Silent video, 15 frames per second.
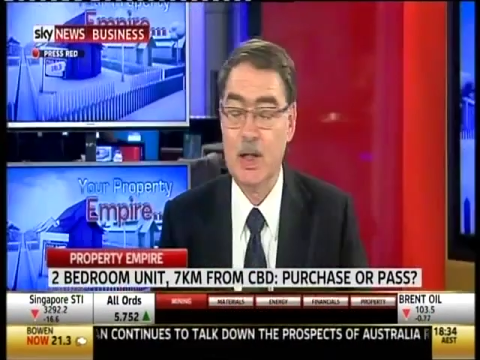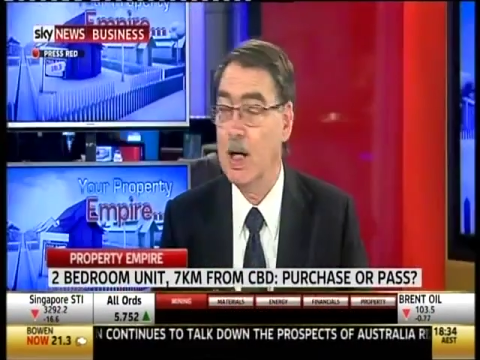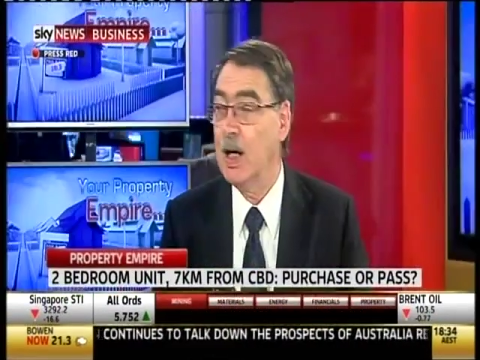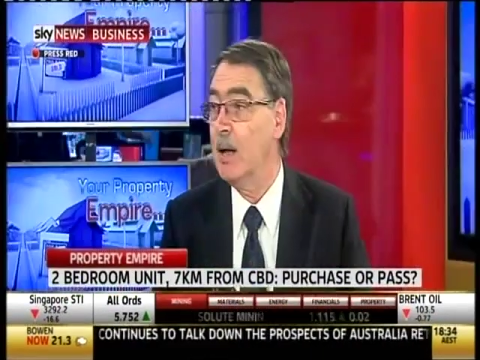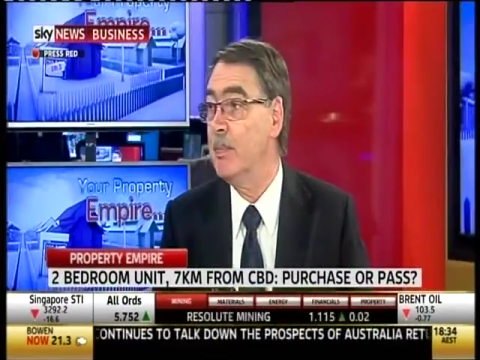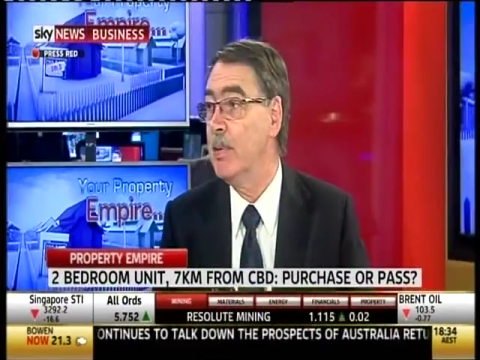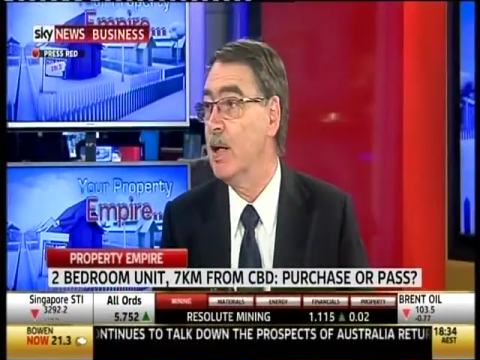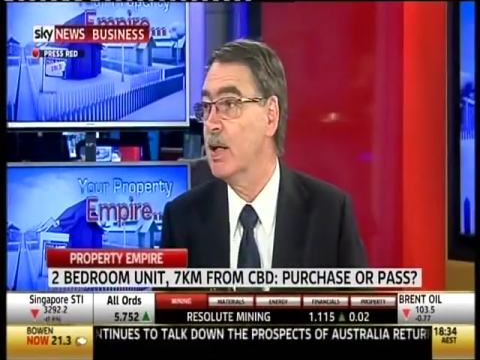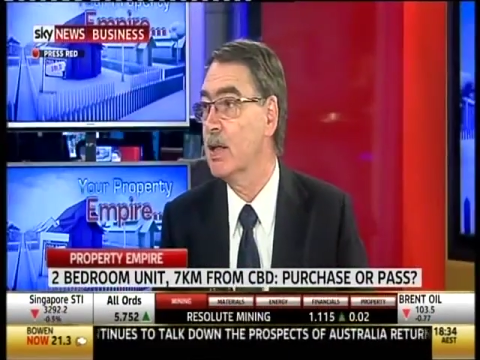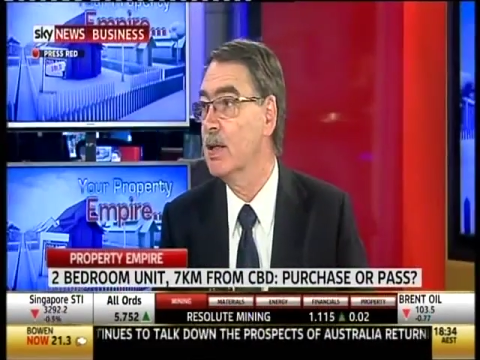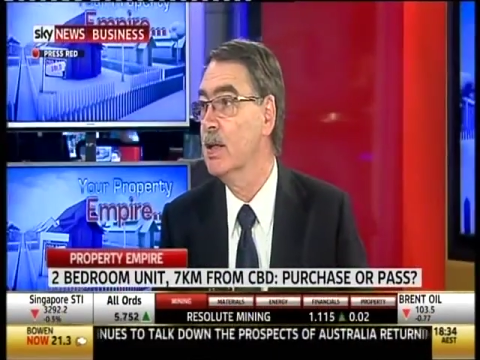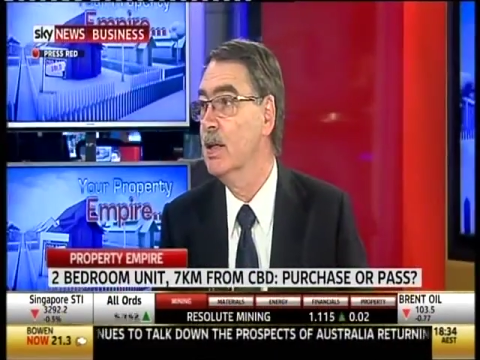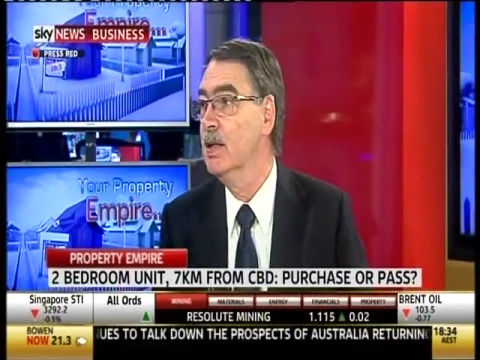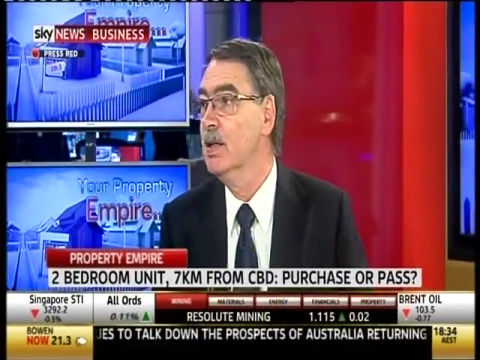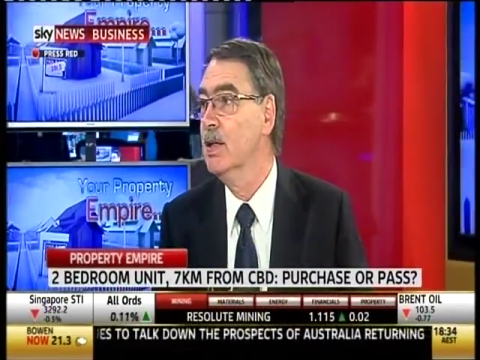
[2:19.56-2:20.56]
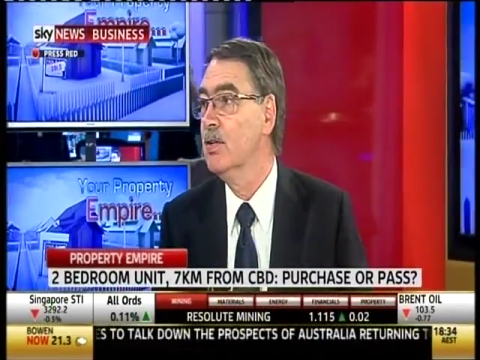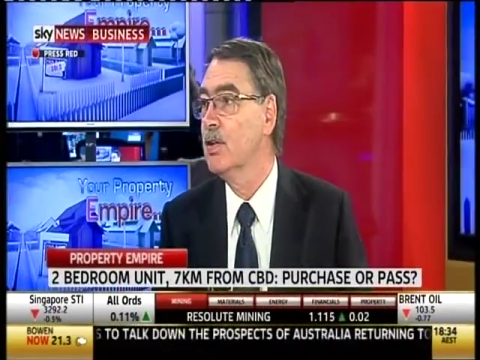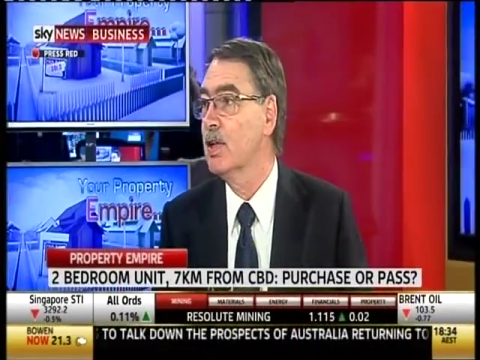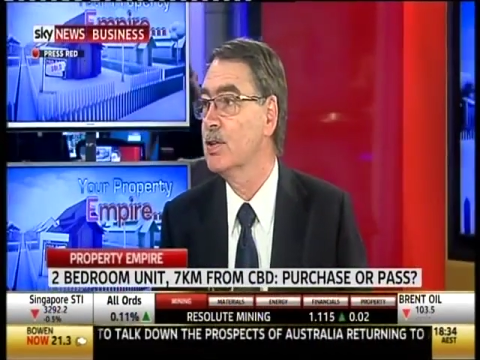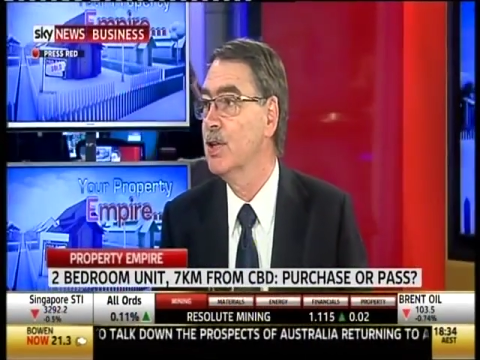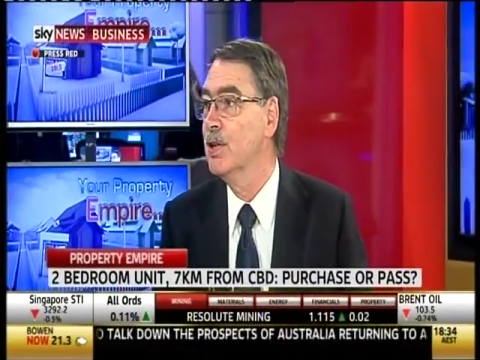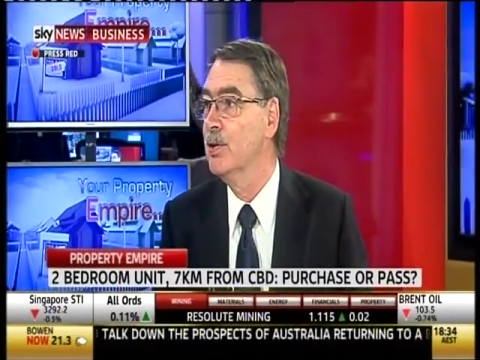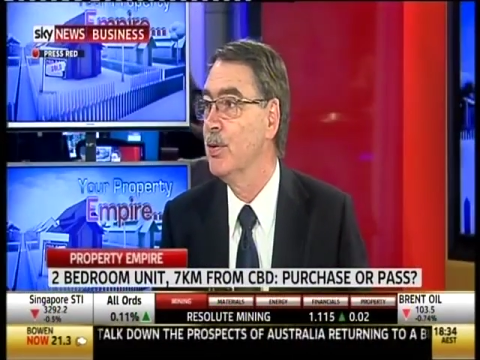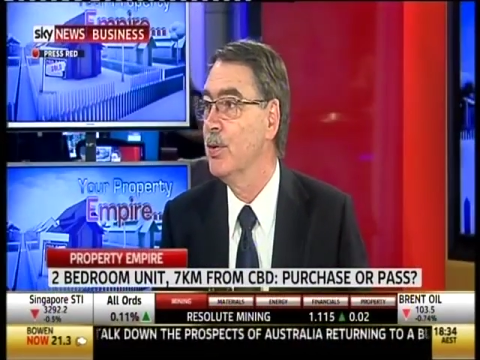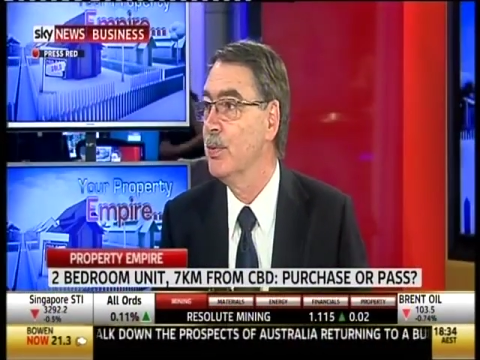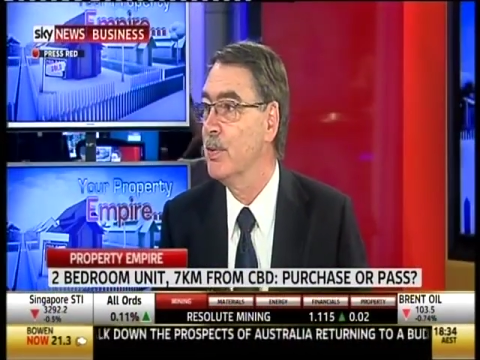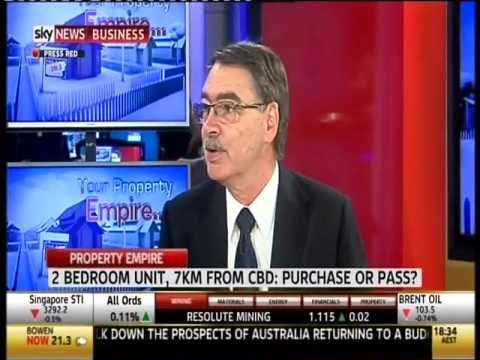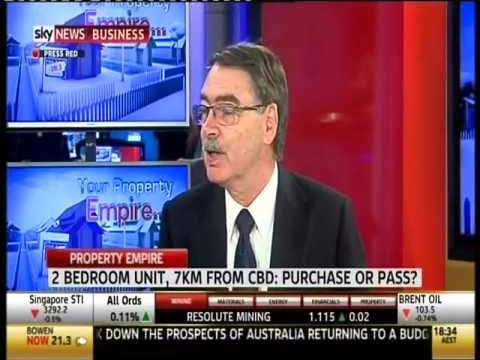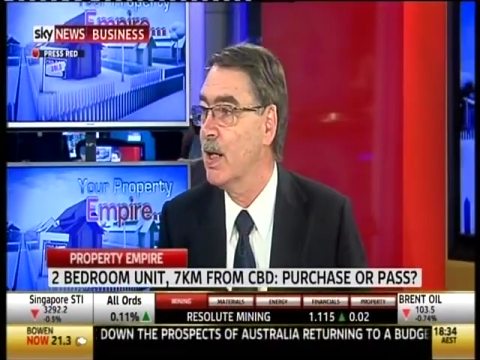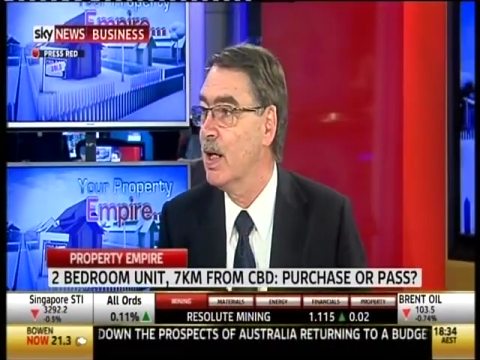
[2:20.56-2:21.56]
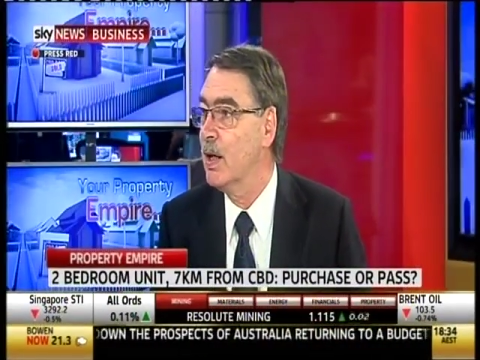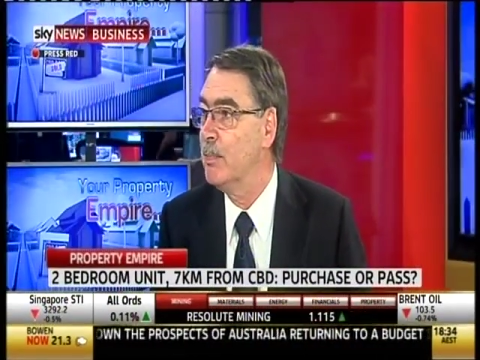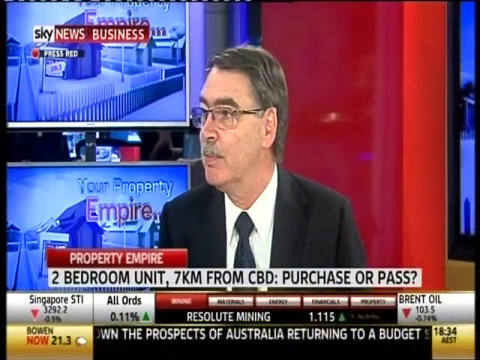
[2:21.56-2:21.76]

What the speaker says: car parking is actually look at what the car